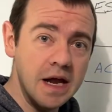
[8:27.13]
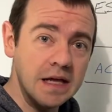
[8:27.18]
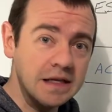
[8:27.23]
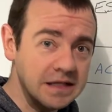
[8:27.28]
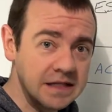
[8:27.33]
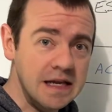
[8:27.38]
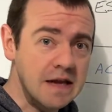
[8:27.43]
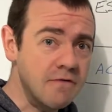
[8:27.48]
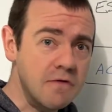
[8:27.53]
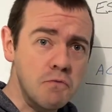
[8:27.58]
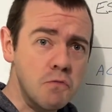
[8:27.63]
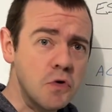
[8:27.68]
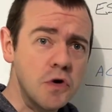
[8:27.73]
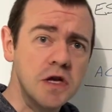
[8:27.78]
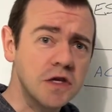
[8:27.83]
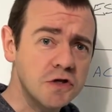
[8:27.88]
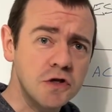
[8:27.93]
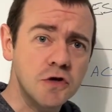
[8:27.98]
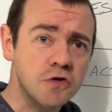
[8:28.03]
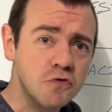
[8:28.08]
And saving money
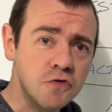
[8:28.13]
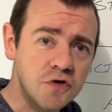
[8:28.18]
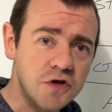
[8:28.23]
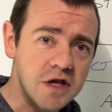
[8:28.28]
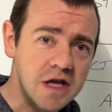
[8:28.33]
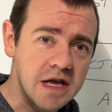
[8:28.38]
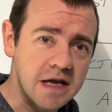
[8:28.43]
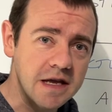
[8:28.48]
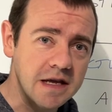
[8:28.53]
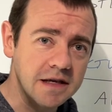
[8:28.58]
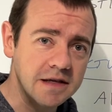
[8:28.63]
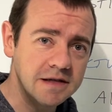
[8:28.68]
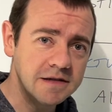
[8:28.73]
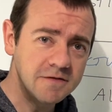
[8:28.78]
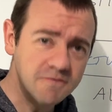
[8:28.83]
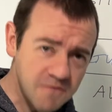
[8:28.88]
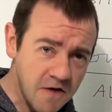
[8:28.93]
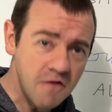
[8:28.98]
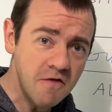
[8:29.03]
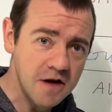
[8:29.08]
is a good thing.
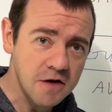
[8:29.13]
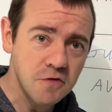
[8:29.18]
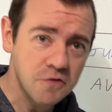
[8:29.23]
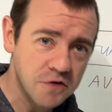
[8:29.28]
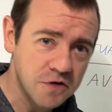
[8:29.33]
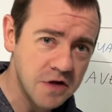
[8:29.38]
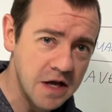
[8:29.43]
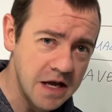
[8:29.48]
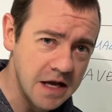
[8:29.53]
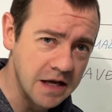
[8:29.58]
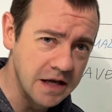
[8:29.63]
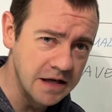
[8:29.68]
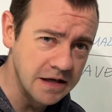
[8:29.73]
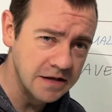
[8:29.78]
It's a very good thing.